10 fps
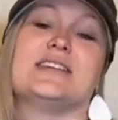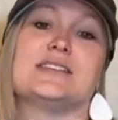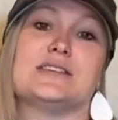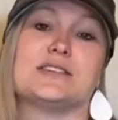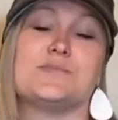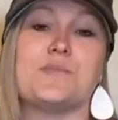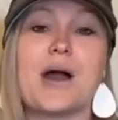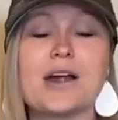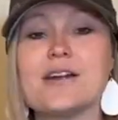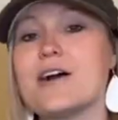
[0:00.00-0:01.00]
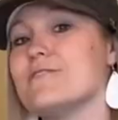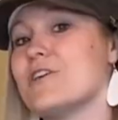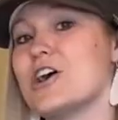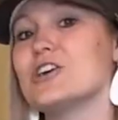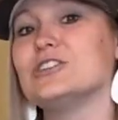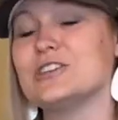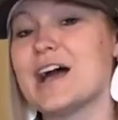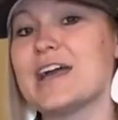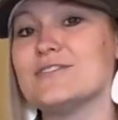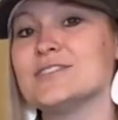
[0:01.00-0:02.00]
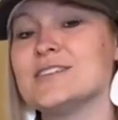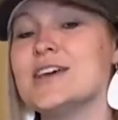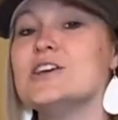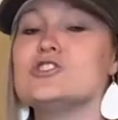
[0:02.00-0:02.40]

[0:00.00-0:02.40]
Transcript: is a part of our lives.